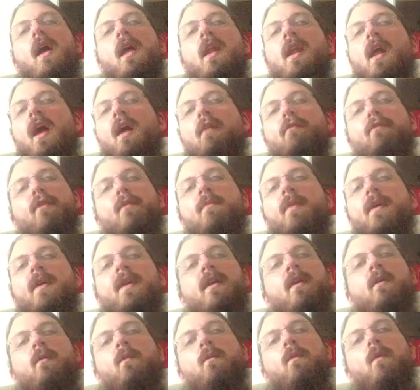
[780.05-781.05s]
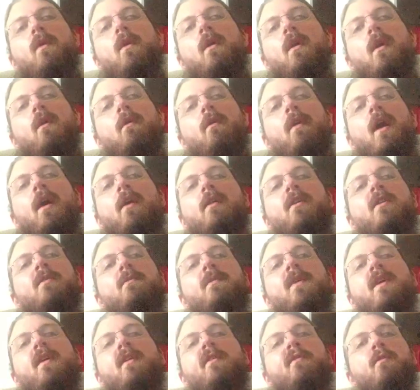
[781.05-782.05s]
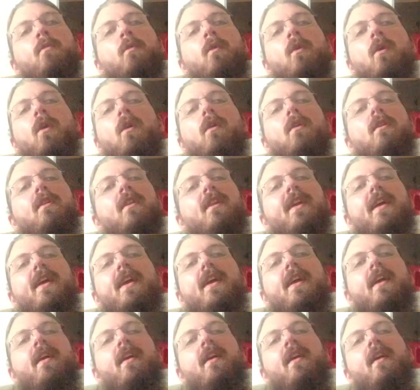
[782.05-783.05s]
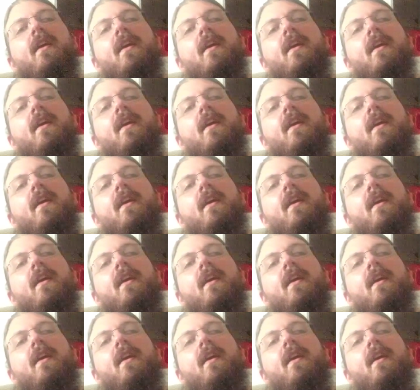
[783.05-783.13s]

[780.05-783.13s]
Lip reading: and everybody around me is worldly,